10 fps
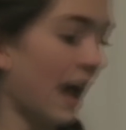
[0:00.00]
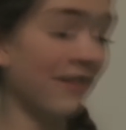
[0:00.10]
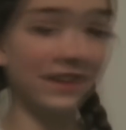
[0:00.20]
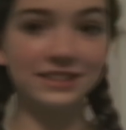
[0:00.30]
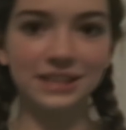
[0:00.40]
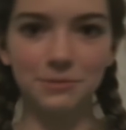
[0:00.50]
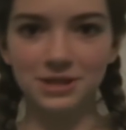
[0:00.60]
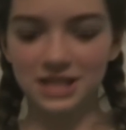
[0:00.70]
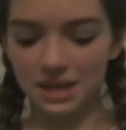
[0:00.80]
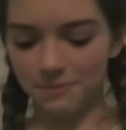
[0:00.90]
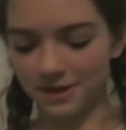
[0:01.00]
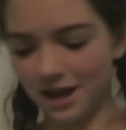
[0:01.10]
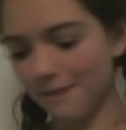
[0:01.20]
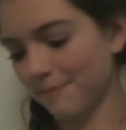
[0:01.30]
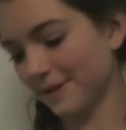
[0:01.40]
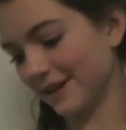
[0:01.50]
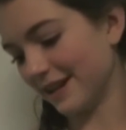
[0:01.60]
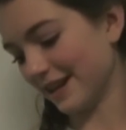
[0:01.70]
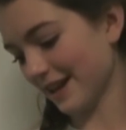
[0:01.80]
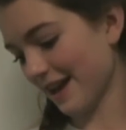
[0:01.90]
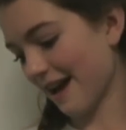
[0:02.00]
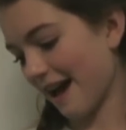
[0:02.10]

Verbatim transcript: And then someone to keep you company,